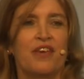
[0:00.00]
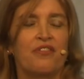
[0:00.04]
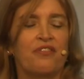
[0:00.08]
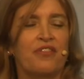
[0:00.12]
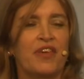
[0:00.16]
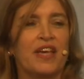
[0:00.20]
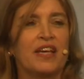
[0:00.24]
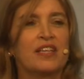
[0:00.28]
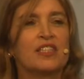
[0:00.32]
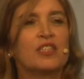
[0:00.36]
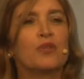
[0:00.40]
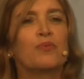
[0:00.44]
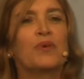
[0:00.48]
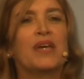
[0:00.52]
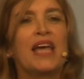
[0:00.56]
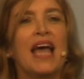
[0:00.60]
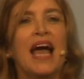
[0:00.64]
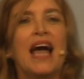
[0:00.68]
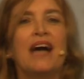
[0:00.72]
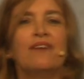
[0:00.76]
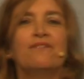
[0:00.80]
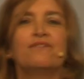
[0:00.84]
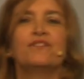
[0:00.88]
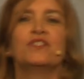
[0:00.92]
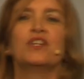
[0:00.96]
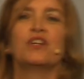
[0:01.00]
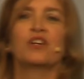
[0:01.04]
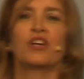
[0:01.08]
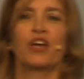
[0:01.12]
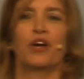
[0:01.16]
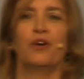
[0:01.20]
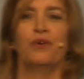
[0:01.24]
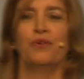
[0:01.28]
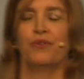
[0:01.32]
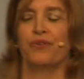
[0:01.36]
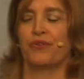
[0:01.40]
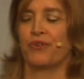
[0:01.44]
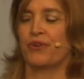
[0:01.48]
They're things that we have to
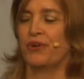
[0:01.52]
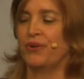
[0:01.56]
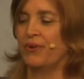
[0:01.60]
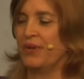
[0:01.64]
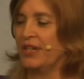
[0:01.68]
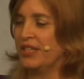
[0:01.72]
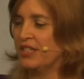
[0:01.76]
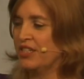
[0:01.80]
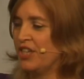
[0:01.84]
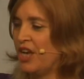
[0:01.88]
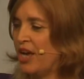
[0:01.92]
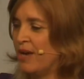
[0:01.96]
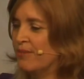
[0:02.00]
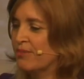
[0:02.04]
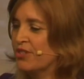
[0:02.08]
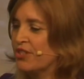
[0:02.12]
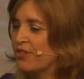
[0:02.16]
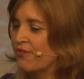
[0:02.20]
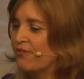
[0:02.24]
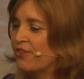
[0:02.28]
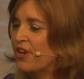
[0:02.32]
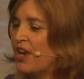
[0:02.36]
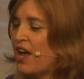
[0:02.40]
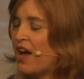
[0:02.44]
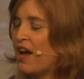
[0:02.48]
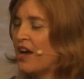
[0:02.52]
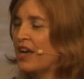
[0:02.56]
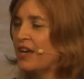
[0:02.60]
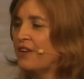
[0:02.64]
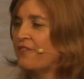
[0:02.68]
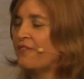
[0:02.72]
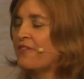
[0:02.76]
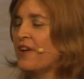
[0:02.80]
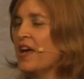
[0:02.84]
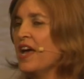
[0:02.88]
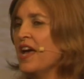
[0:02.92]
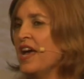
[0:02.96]
go through in terms of life.